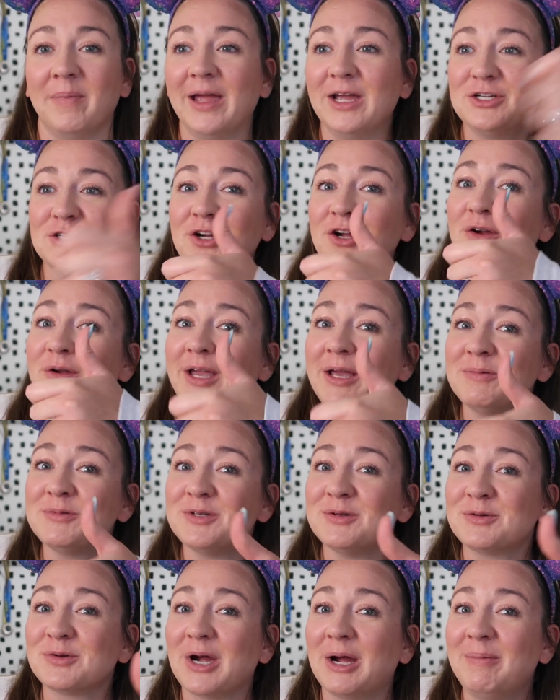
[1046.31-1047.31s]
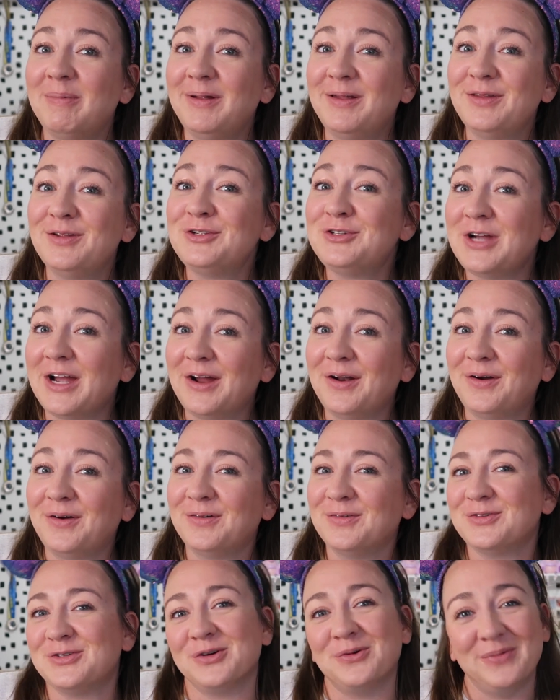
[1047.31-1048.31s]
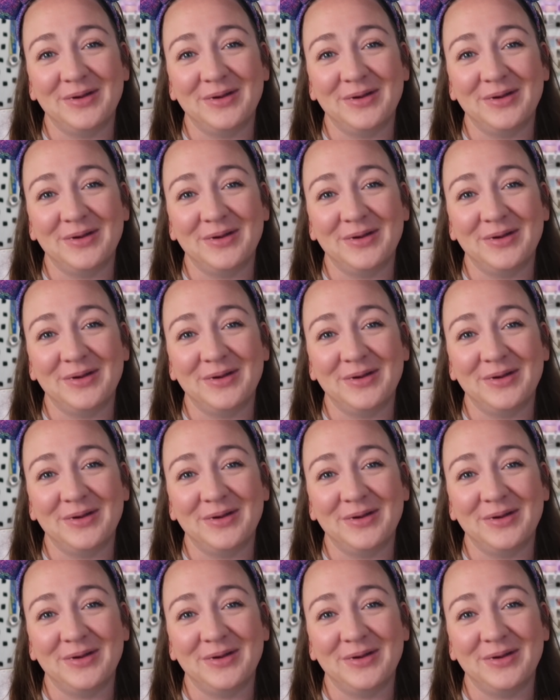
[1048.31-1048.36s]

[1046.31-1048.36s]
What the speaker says: make sure you keep subscribing to the channel so